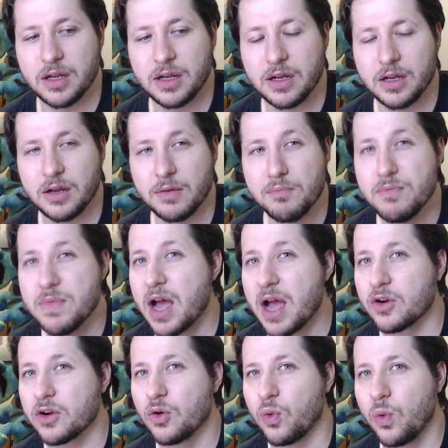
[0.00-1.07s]
Not
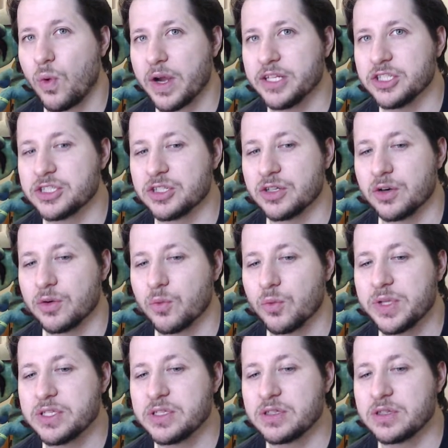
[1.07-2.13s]
quite sure.
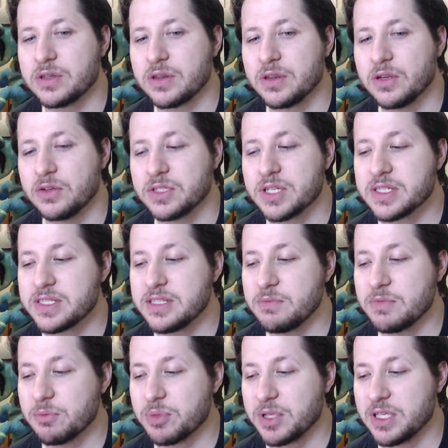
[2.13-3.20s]
There does seem to
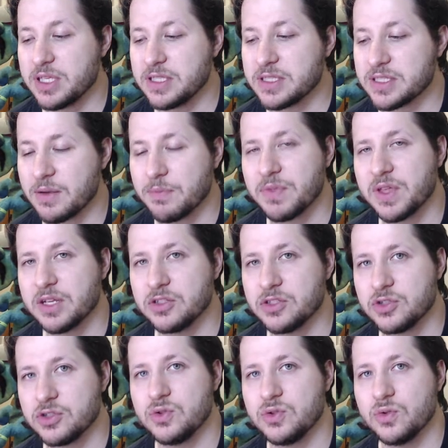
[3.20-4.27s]
be something
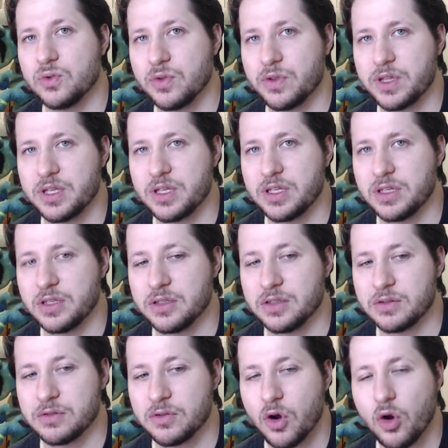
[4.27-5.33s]
to the
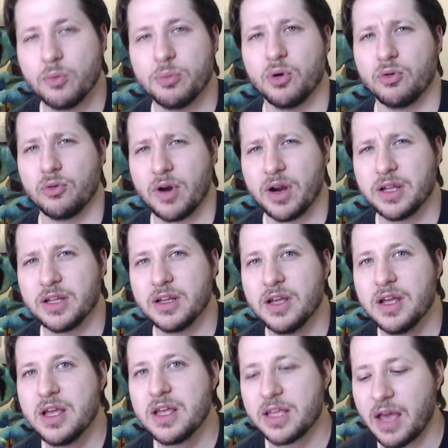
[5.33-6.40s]
opal, right?
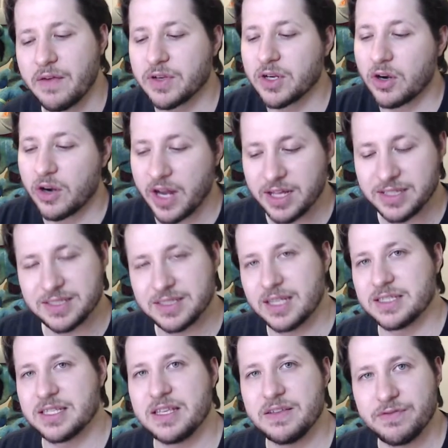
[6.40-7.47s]
Kevin Garnett says
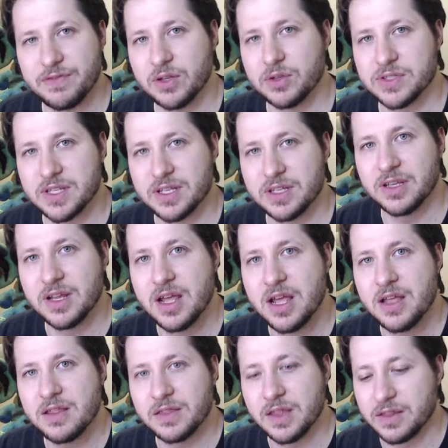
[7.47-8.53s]
he feels it,
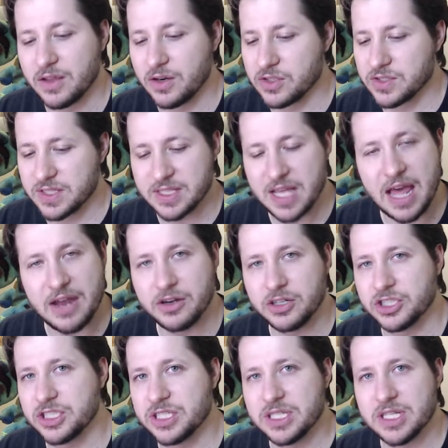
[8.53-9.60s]
that there's this
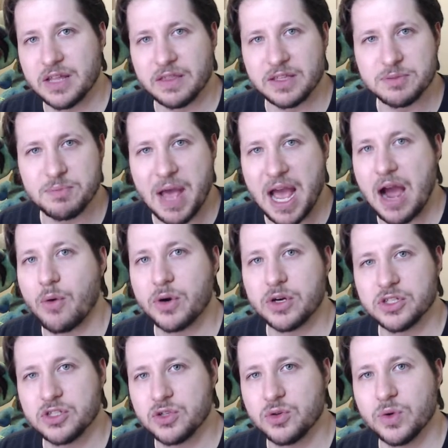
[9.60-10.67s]
energy and this power
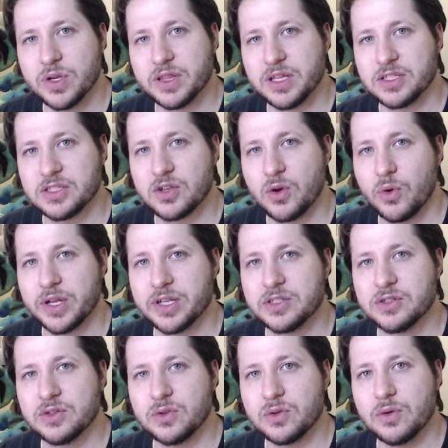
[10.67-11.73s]
to it that's going
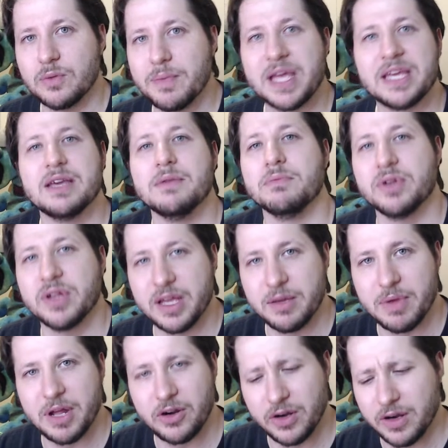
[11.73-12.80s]
to make him play
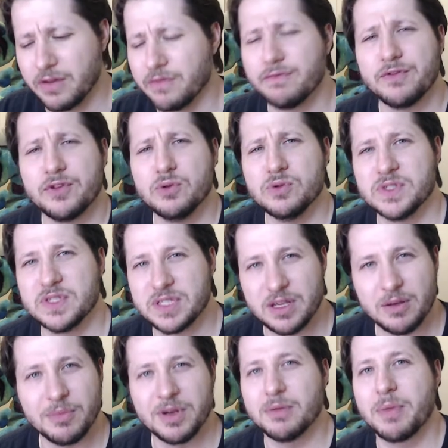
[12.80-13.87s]
better. It infuses him
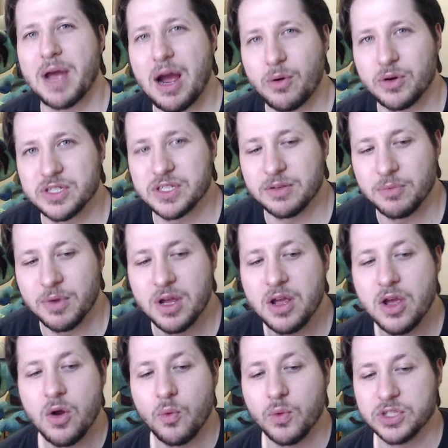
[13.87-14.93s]
and empowers him,
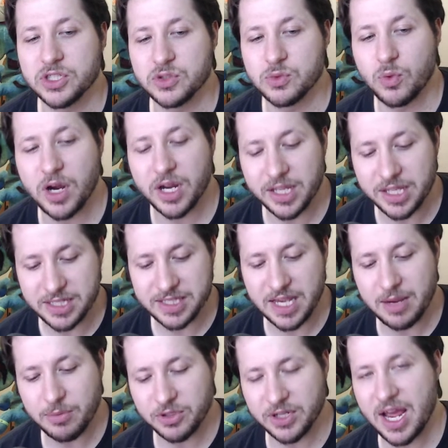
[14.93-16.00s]
which is why he's
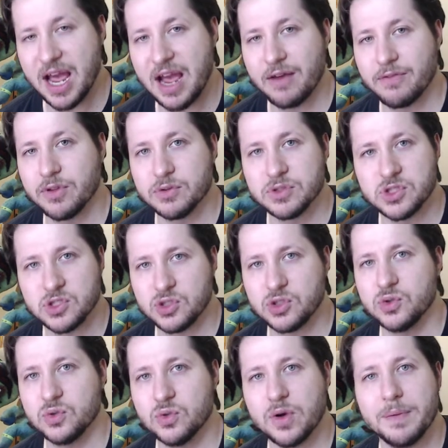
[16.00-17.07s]
able to have those
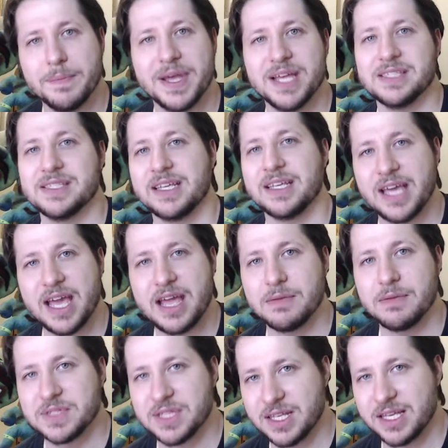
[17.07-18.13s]
two amazing
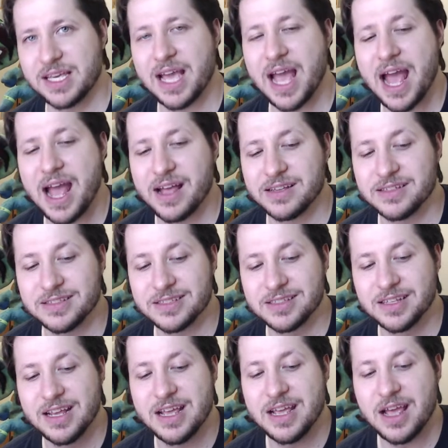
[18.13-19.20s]
games that he has
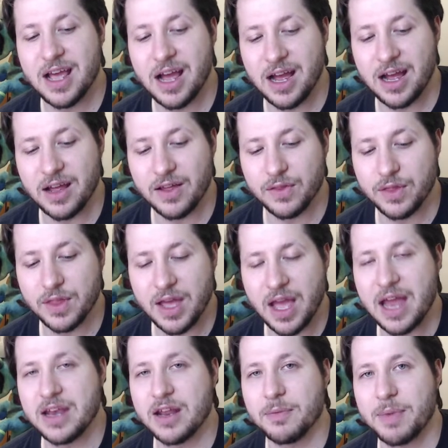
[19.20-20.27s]
that
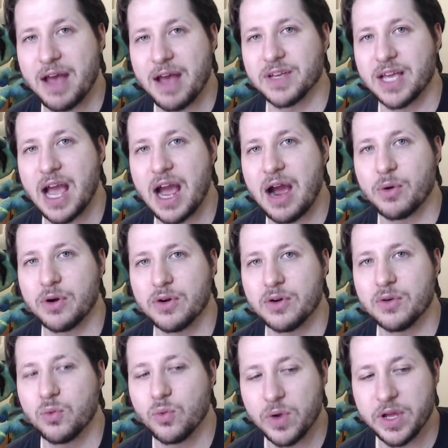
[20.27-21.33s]
end up having Howard
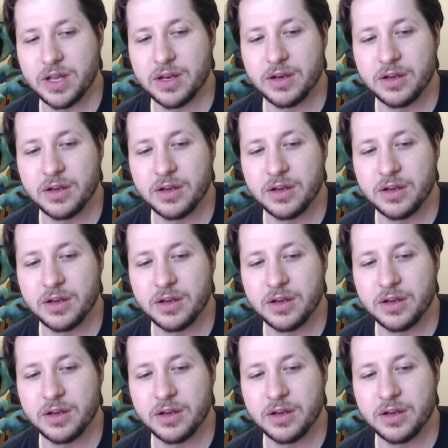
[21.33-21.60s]
win.